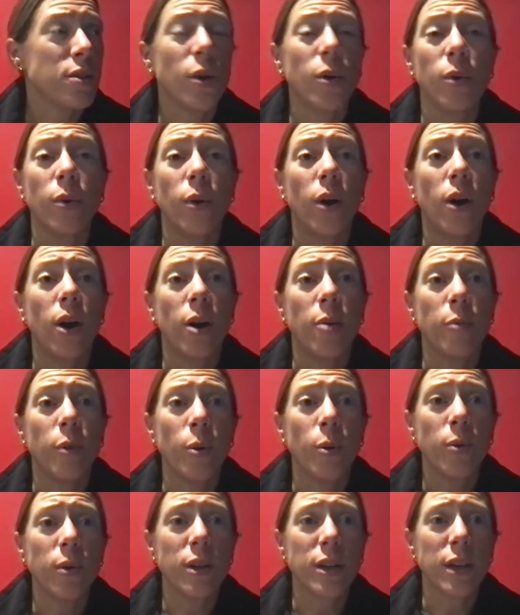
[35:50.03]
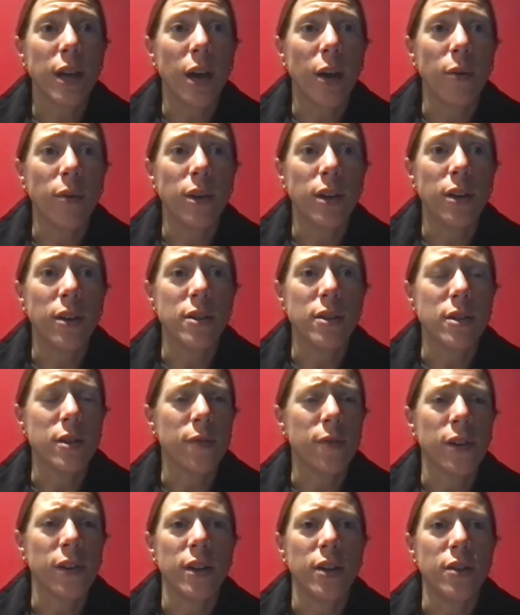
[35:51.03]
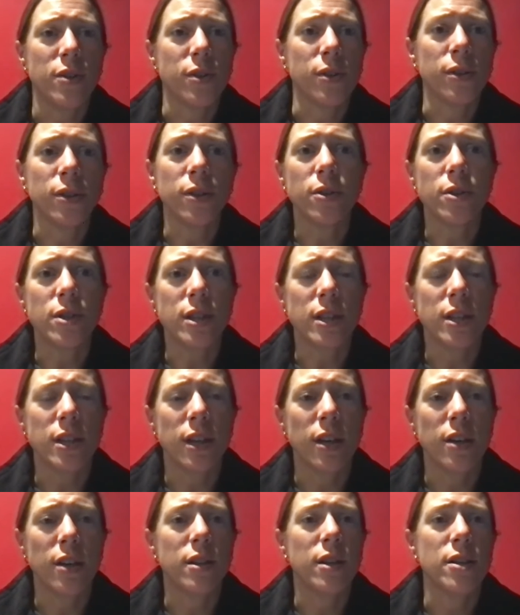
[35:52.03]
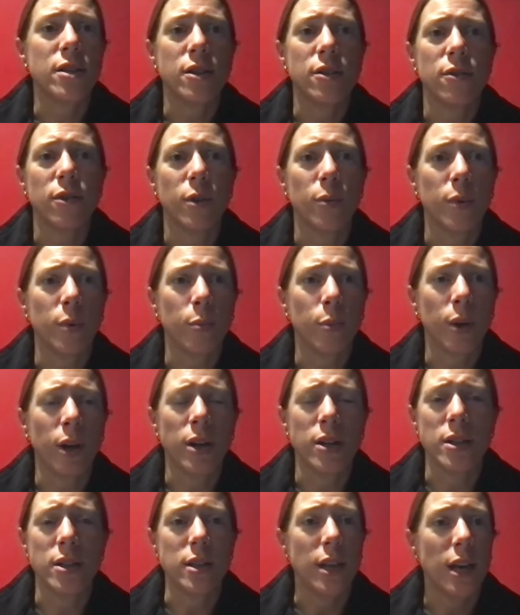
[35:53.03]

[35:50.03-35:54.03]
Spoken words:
Oh, Oakland County does a financial literacy contest, so you can win prizes.